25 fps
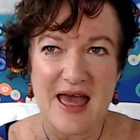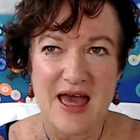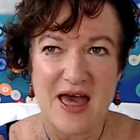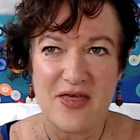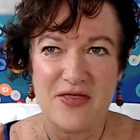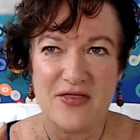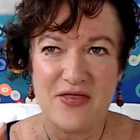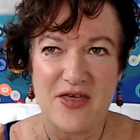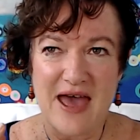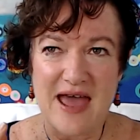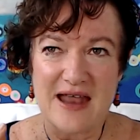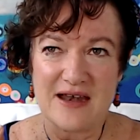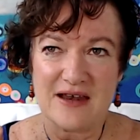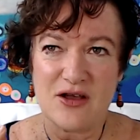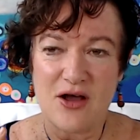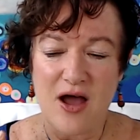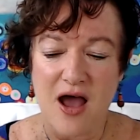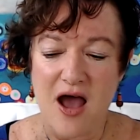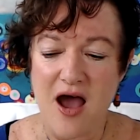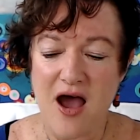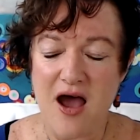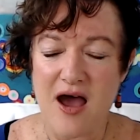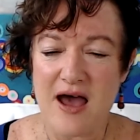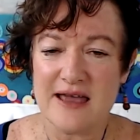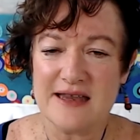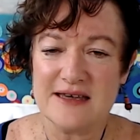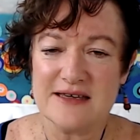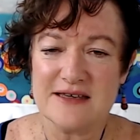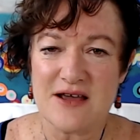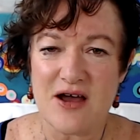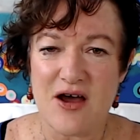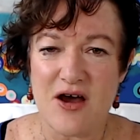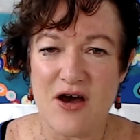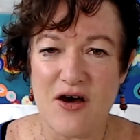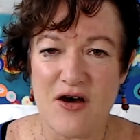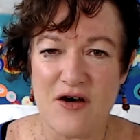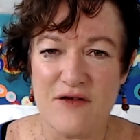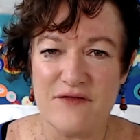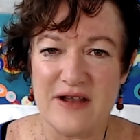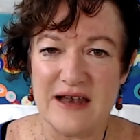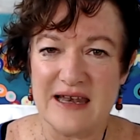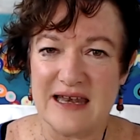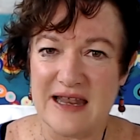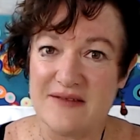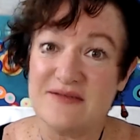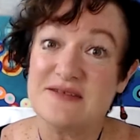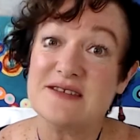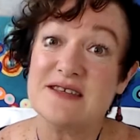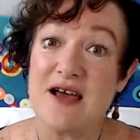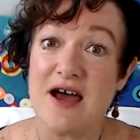that kind of
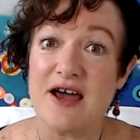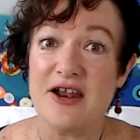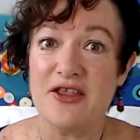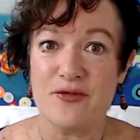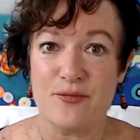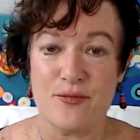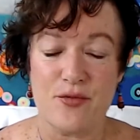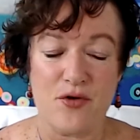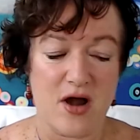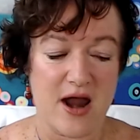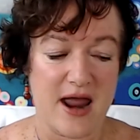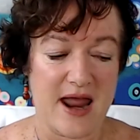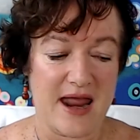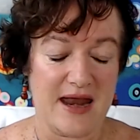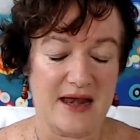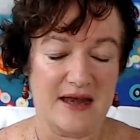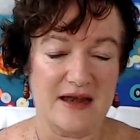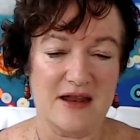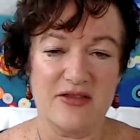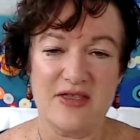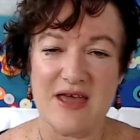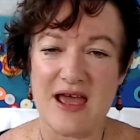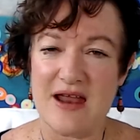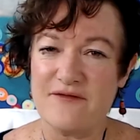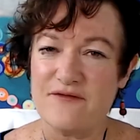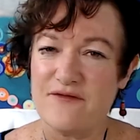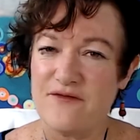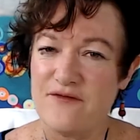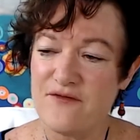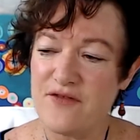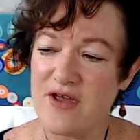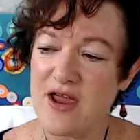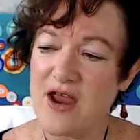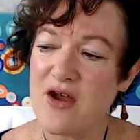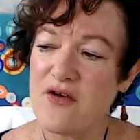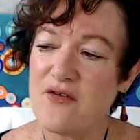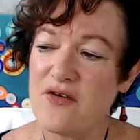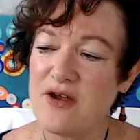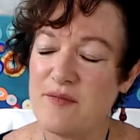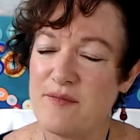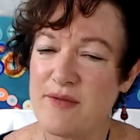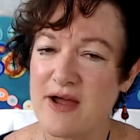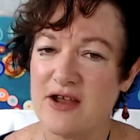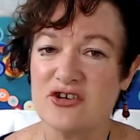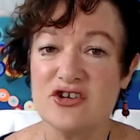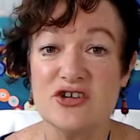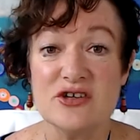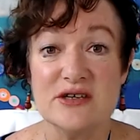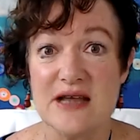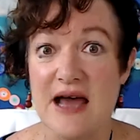left side of the brain, that very
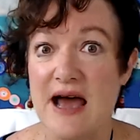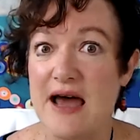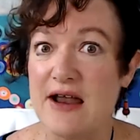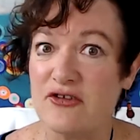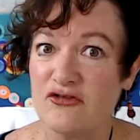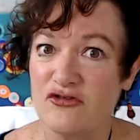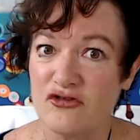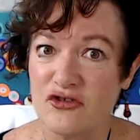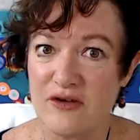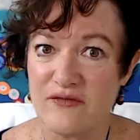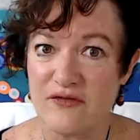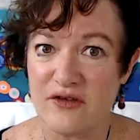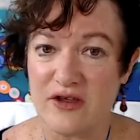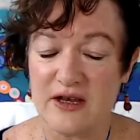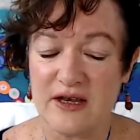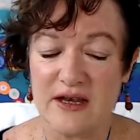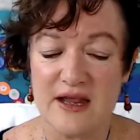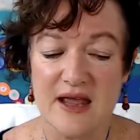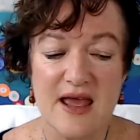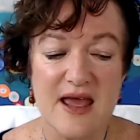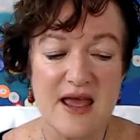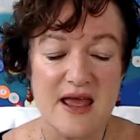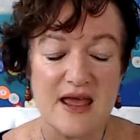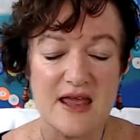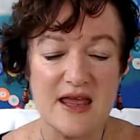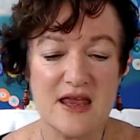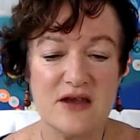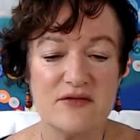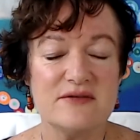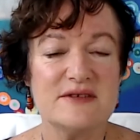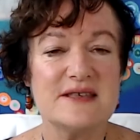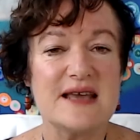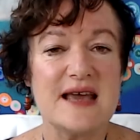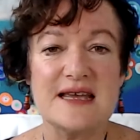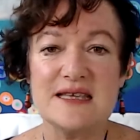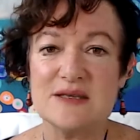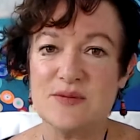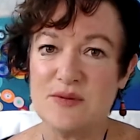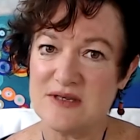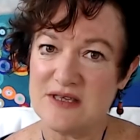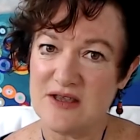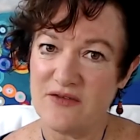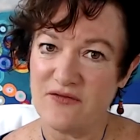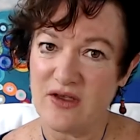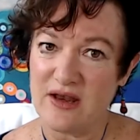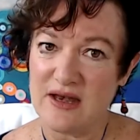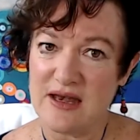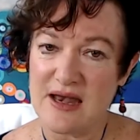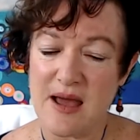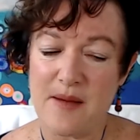much data-driven, here is a
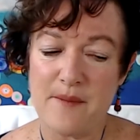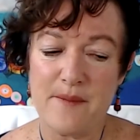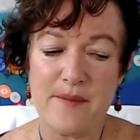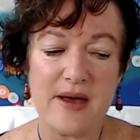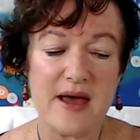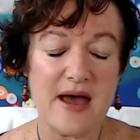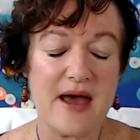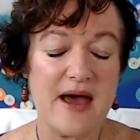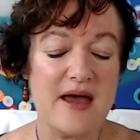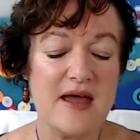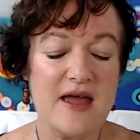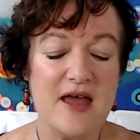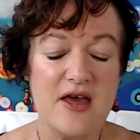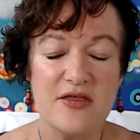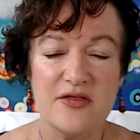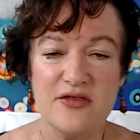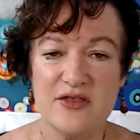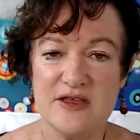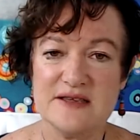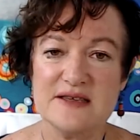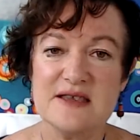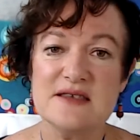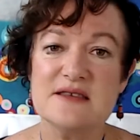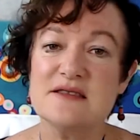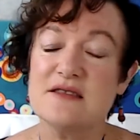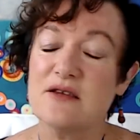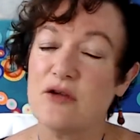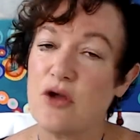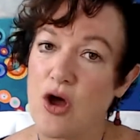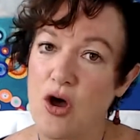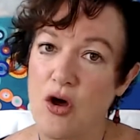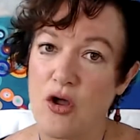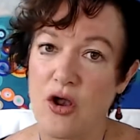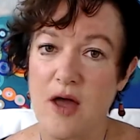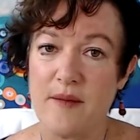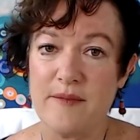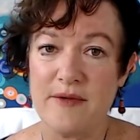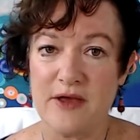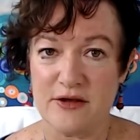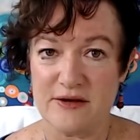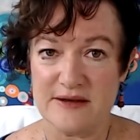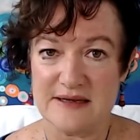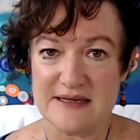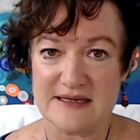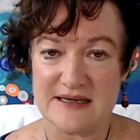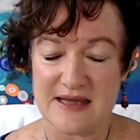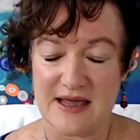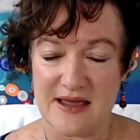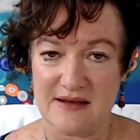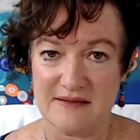specific number, this is the goal I'm going to
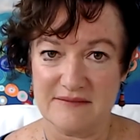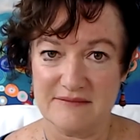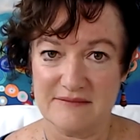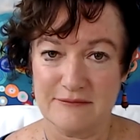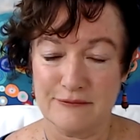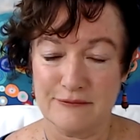set.